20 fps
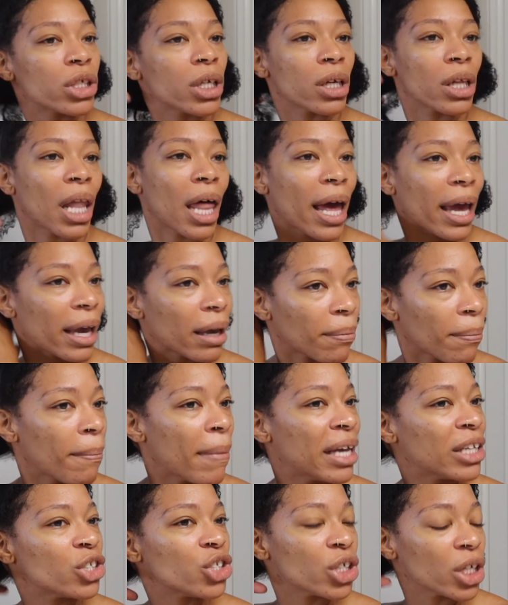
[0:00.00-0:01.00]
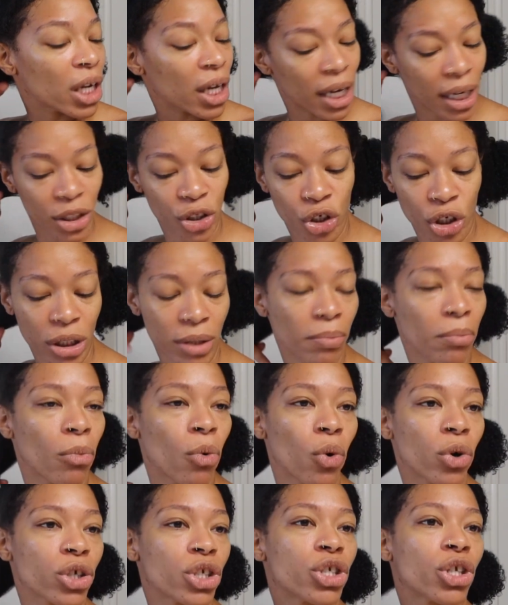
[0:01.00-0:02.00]
to like mentioning just
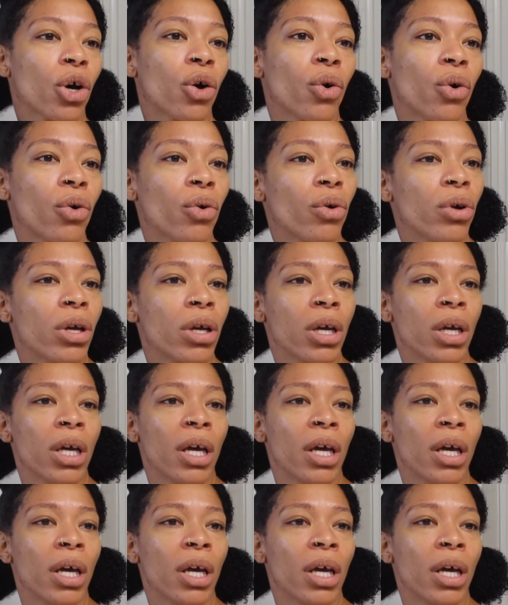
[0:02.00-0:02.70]
more so